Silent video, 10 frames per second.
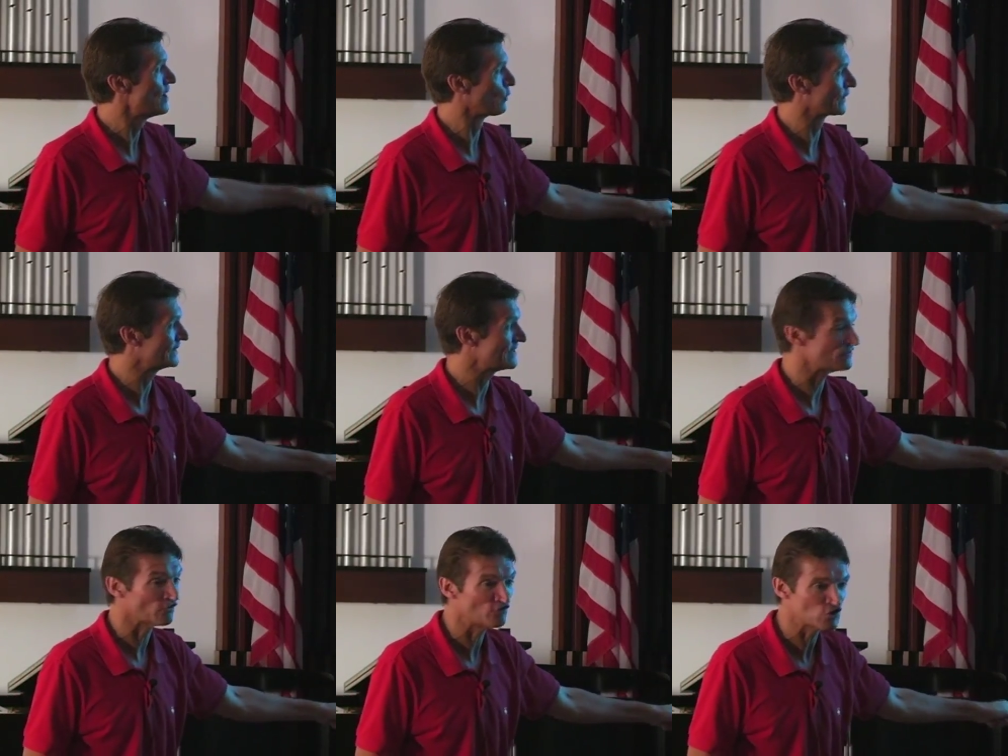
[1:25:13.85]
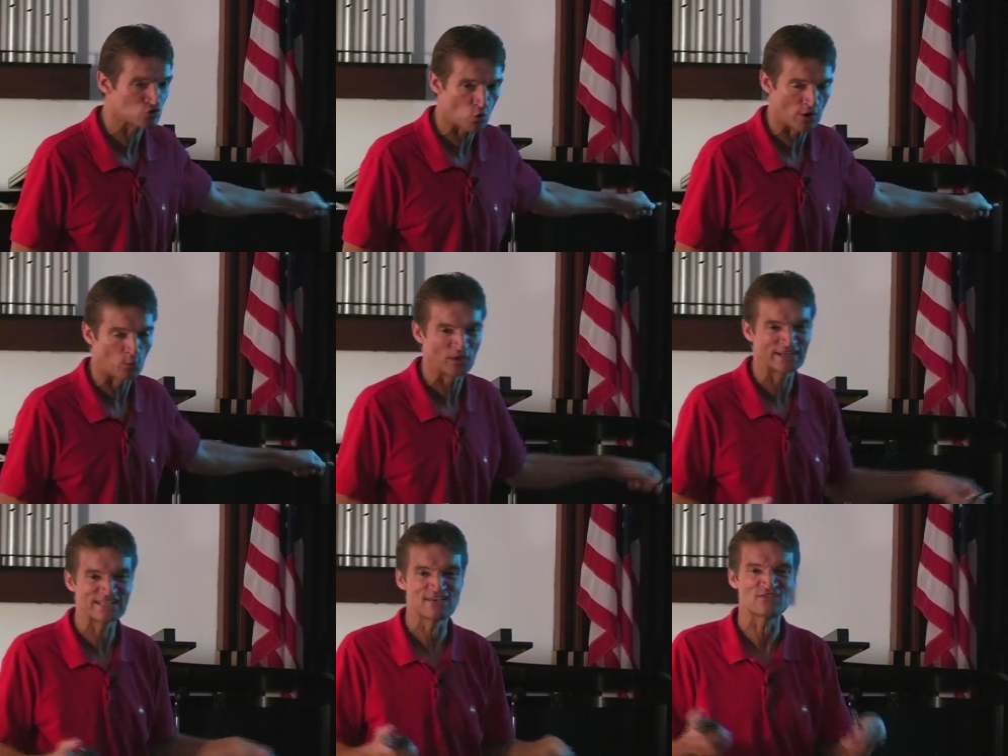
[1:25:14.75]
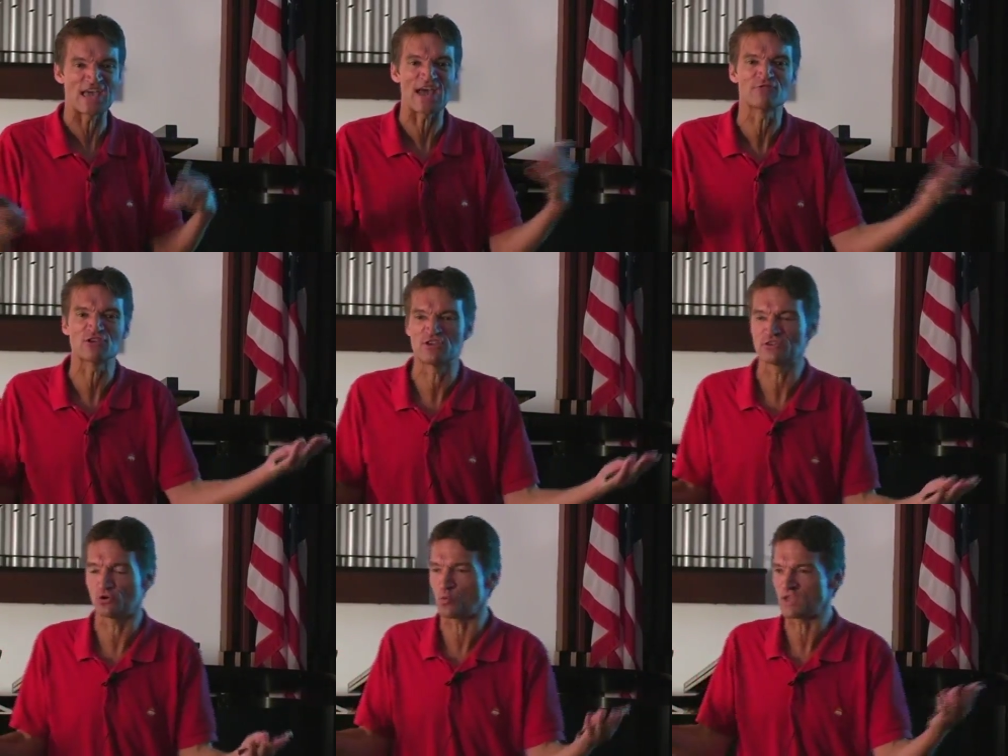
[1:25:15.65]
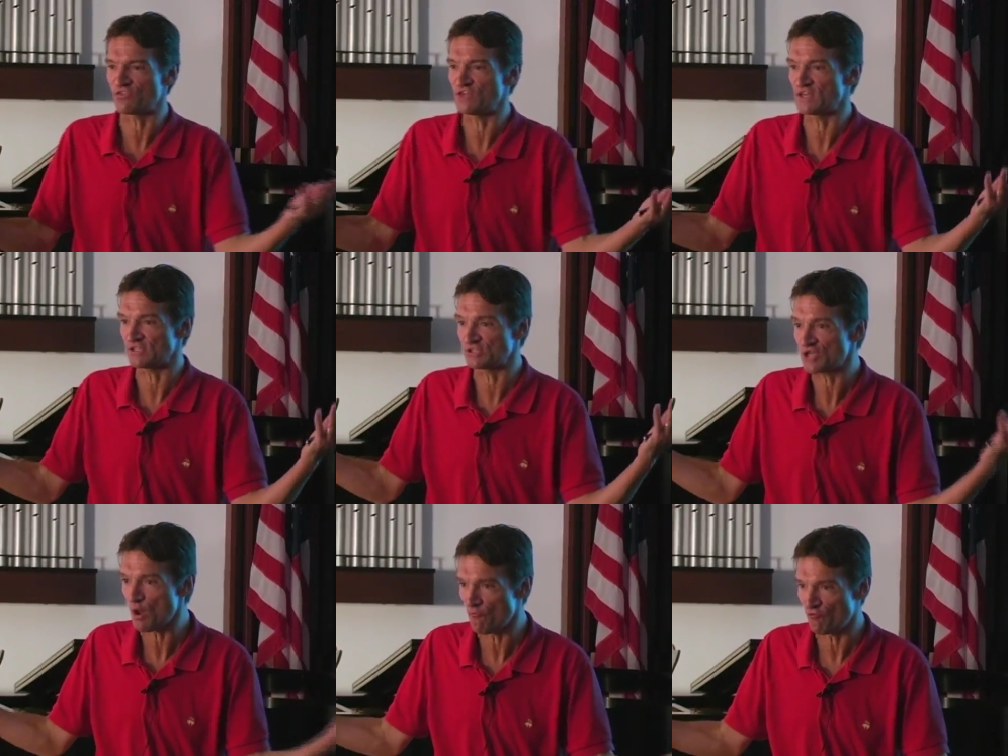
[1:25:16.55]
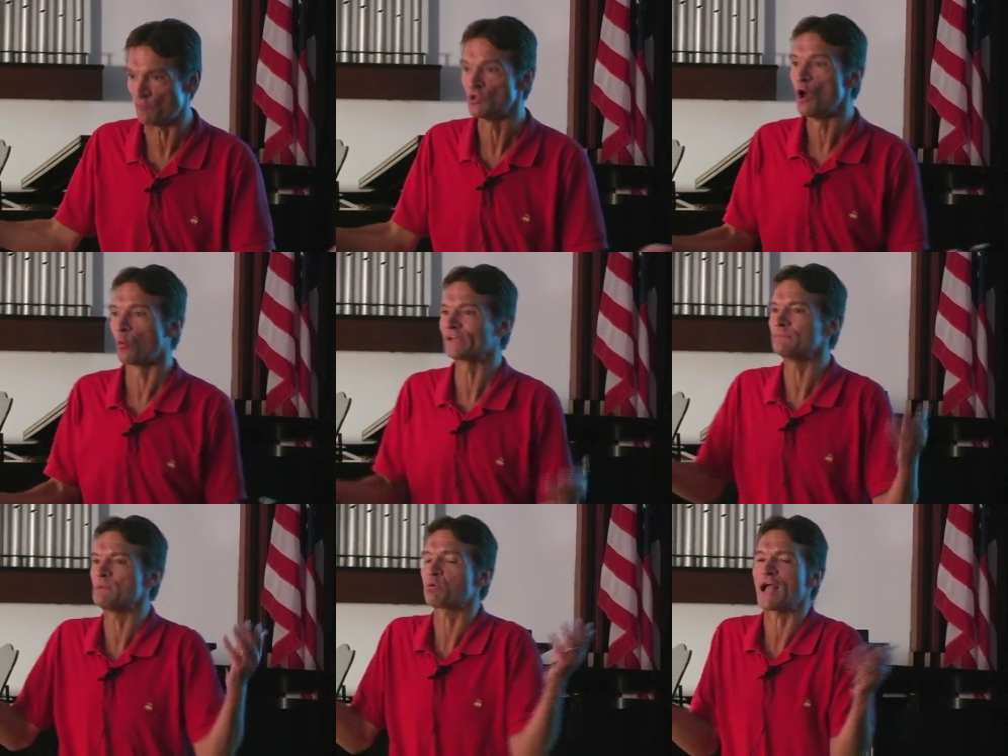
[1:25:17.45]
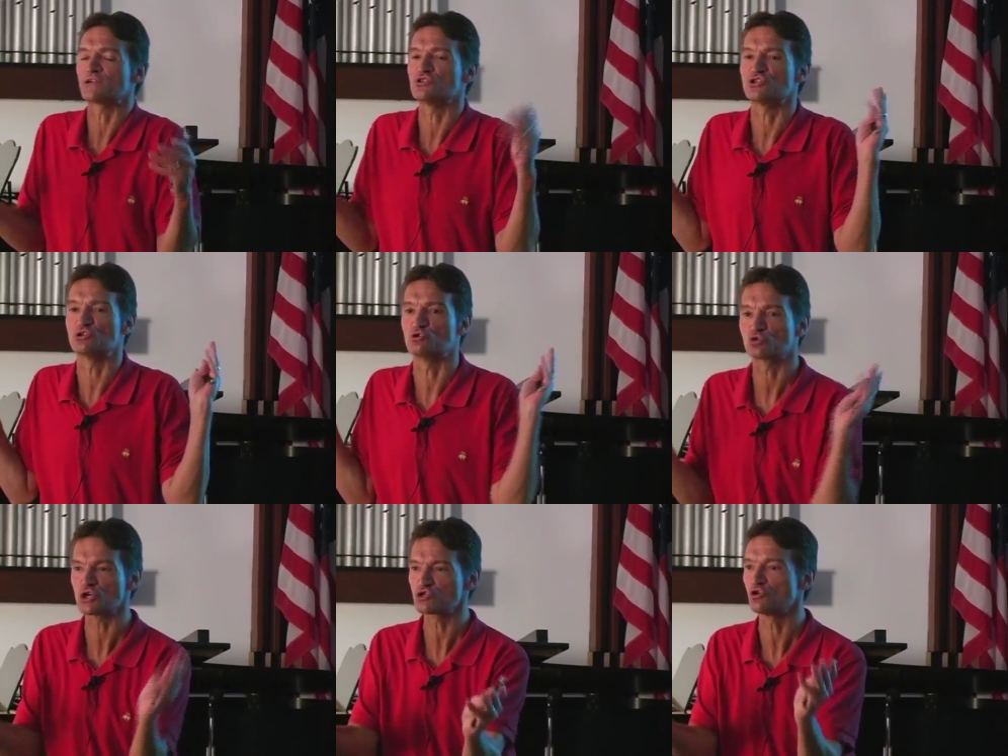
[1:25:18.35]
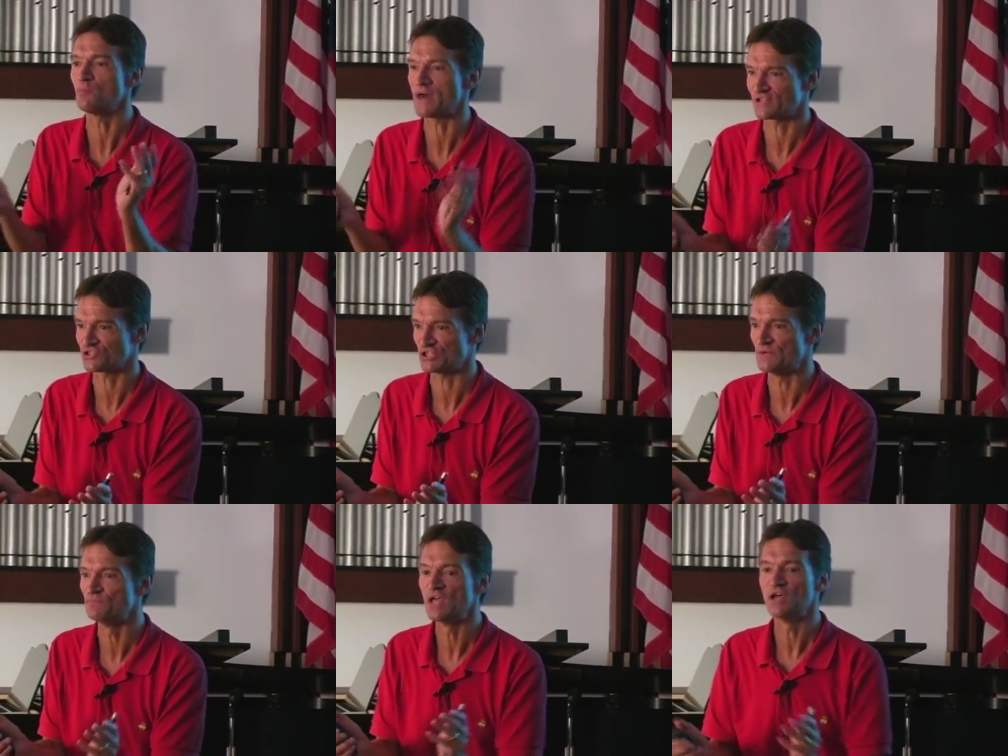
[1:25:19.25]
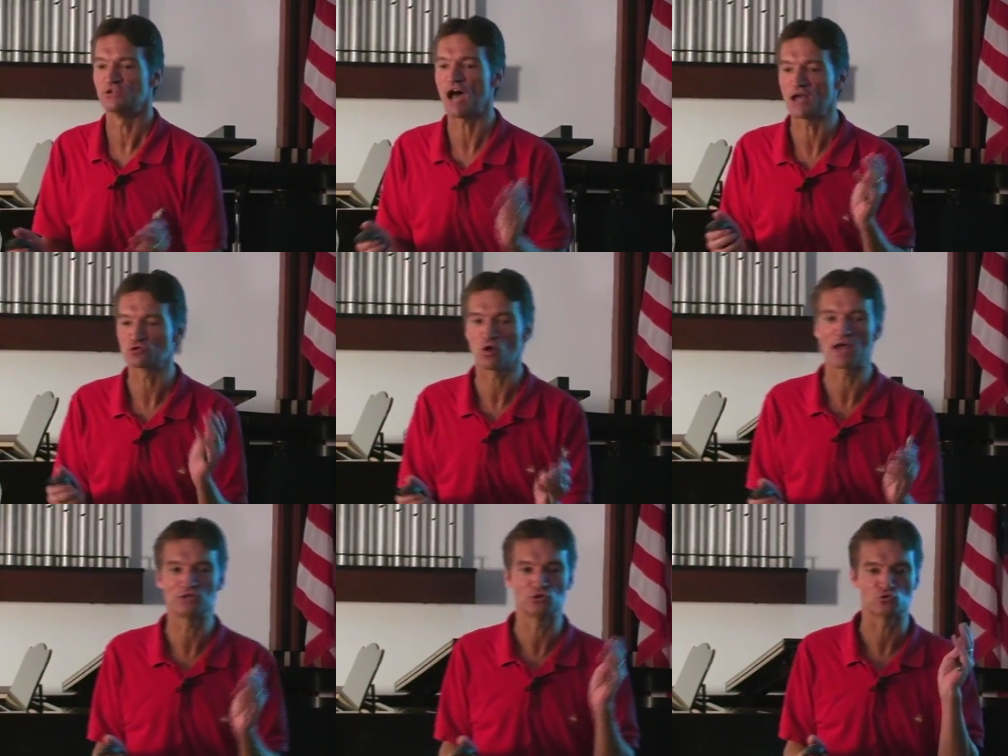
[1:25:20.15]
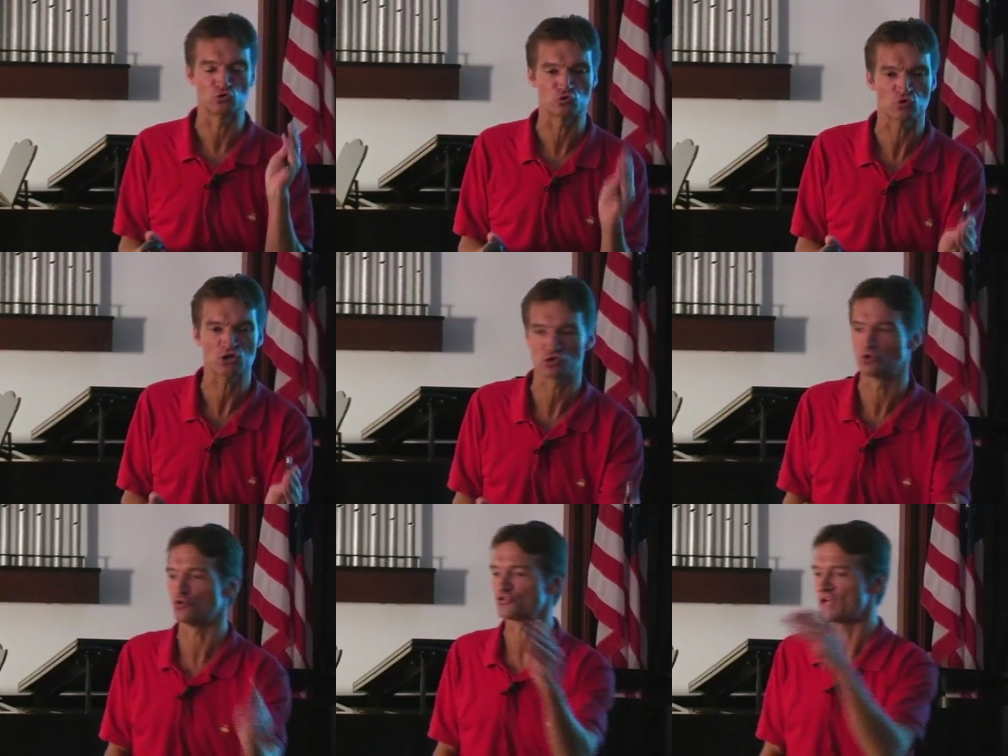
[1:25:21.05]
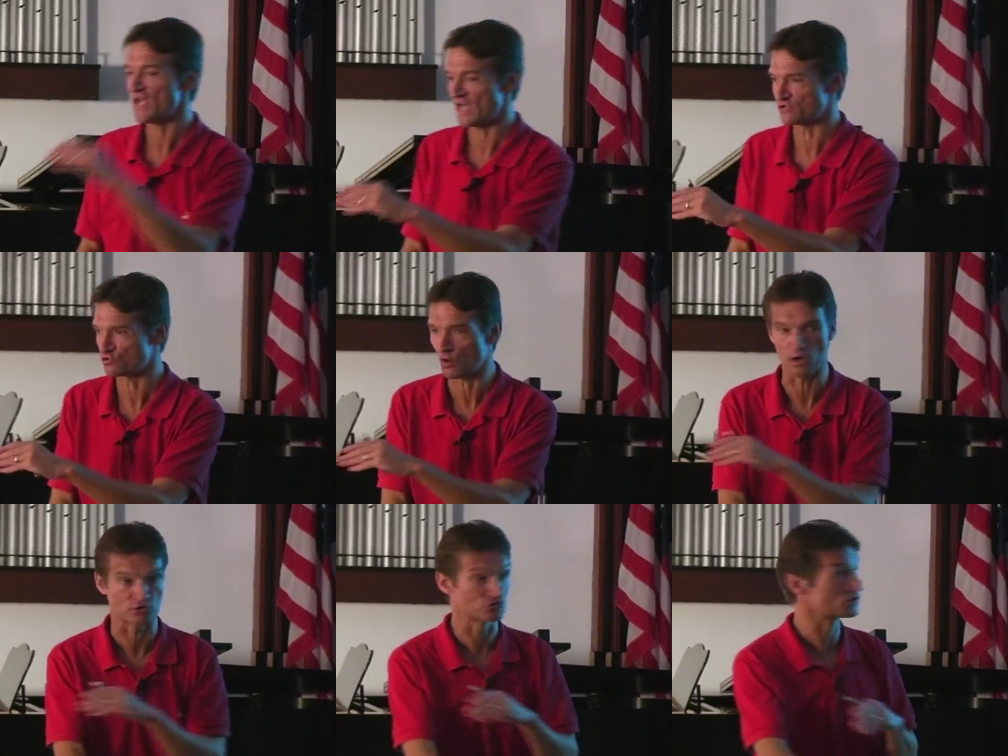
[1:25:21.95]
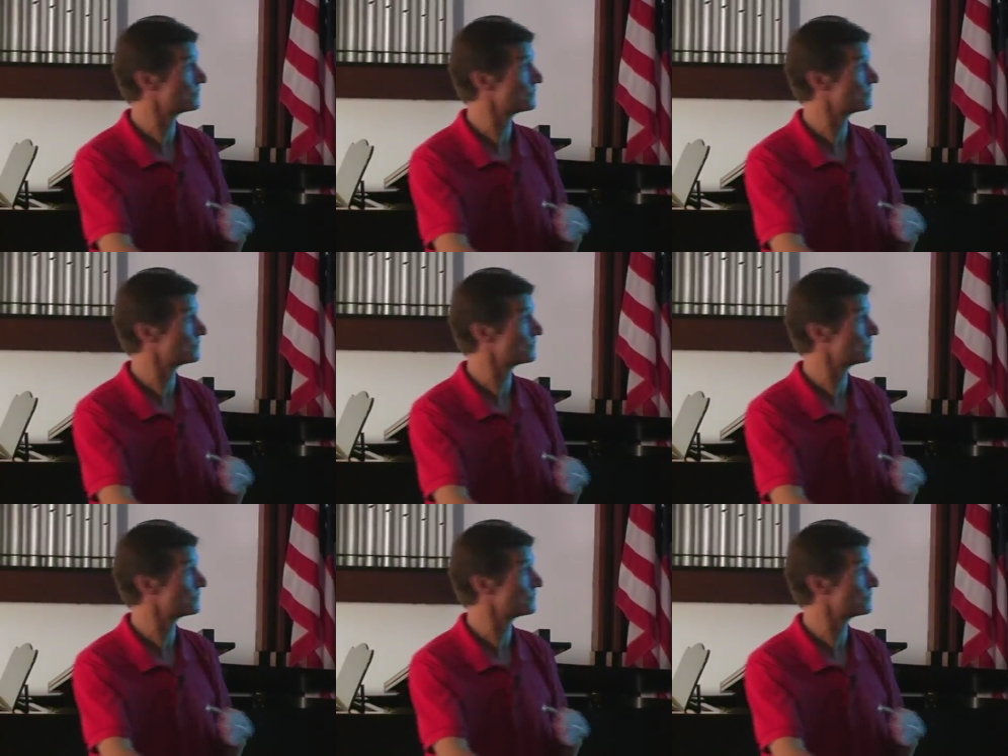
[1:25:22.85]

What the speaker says: We're going to give you fish oil. We're going to give you everything that we think is helpful. We're going to be practicing nutritional medicine, not trying to use nutritionals as drugs.